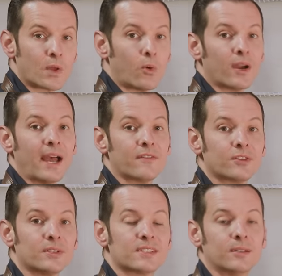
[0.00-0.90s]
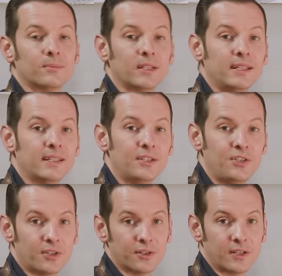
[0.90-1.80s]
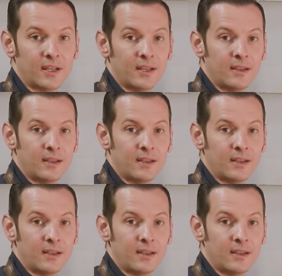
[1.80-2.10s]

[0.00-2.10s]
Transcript: Or after it's completely cured.